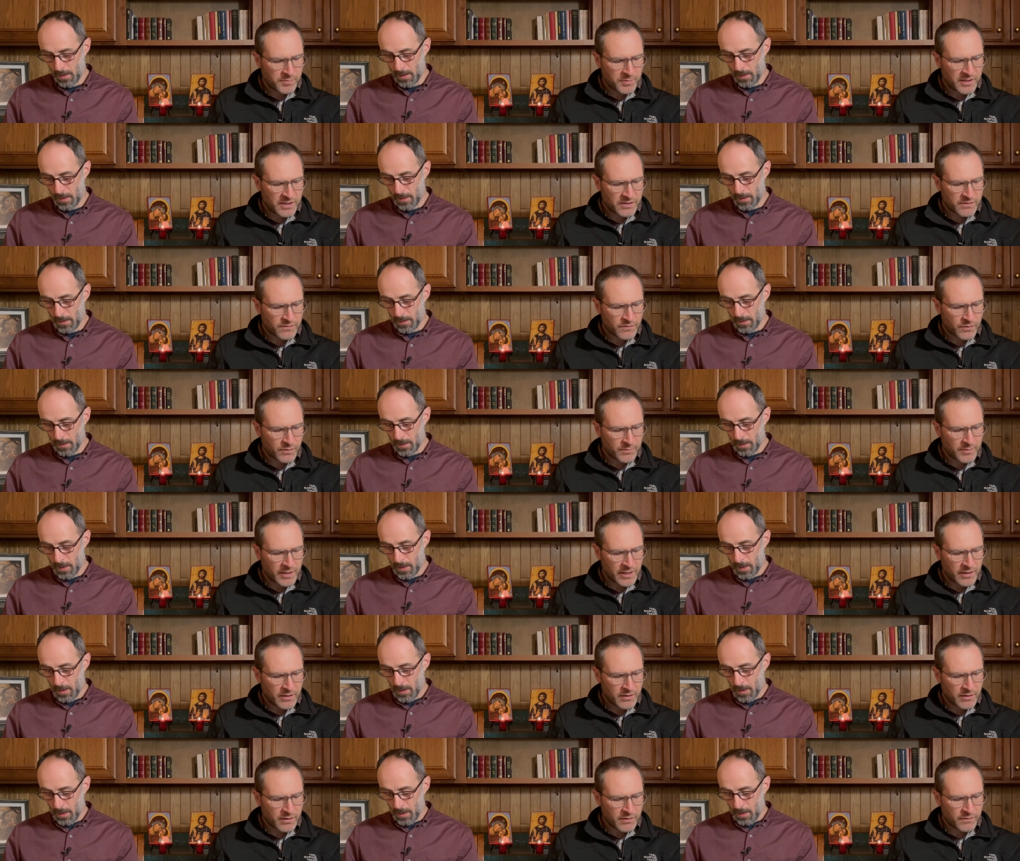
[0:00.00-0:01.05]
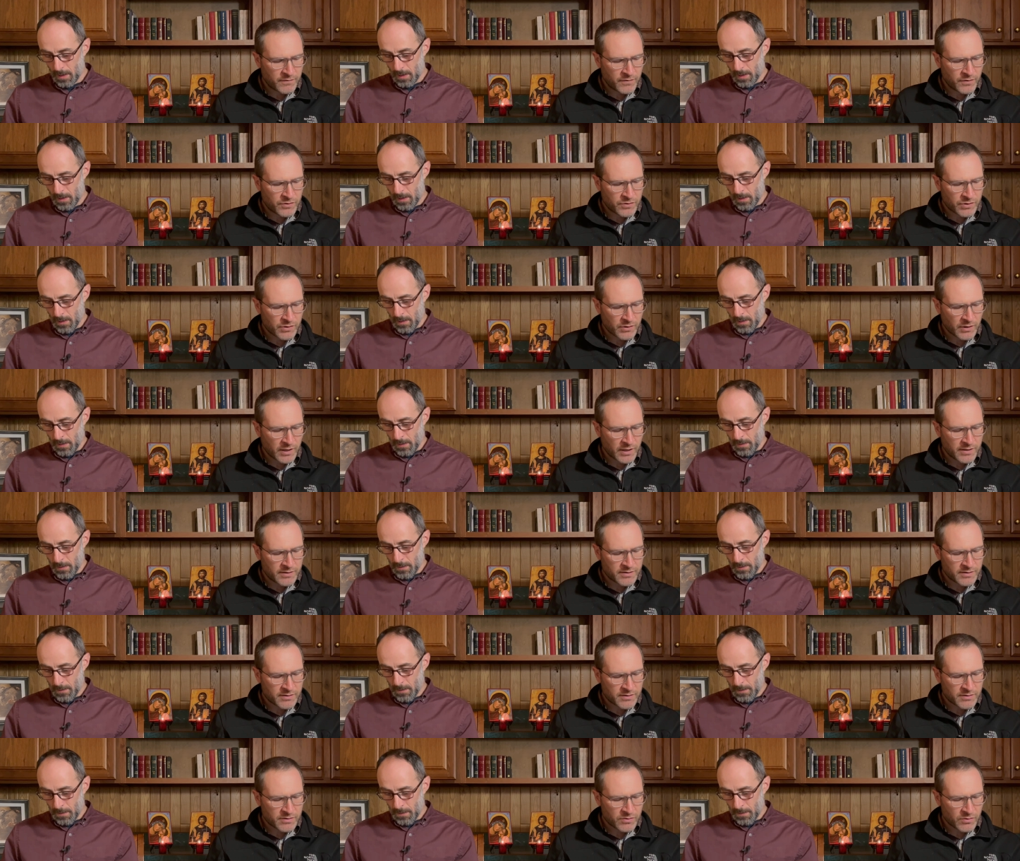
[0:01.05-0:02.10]
Speaker 1: peaceful man, a future lies in
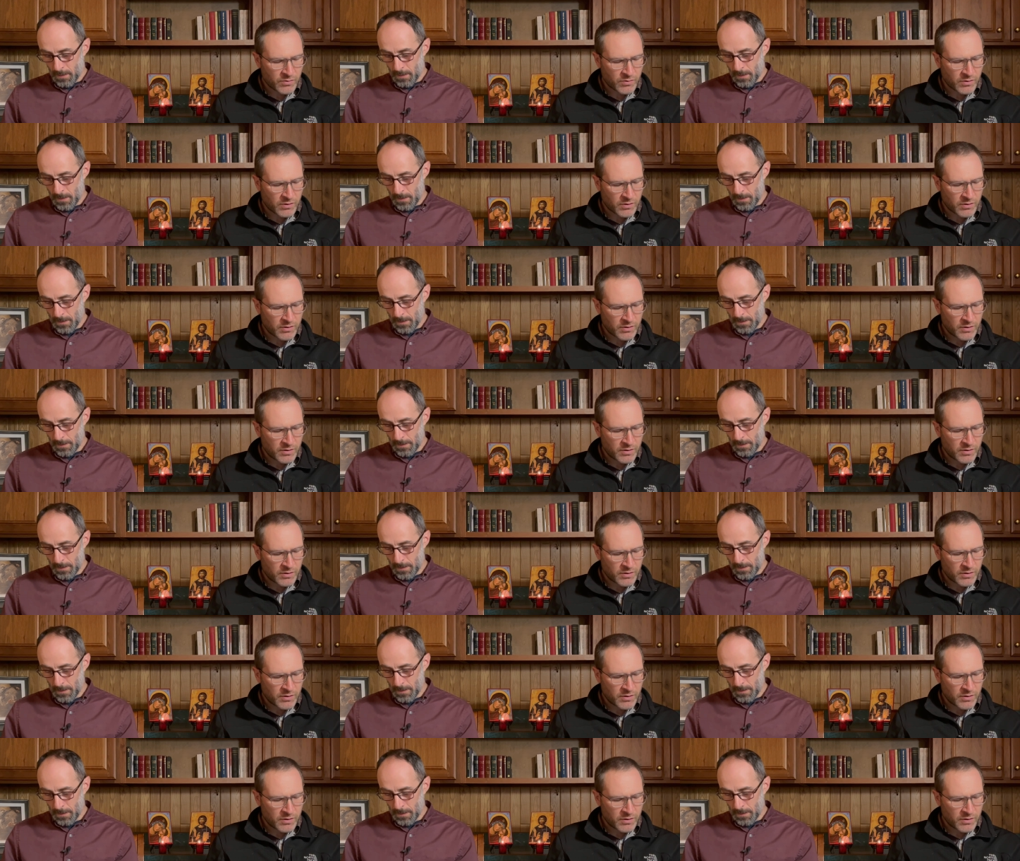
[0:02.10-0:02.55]
store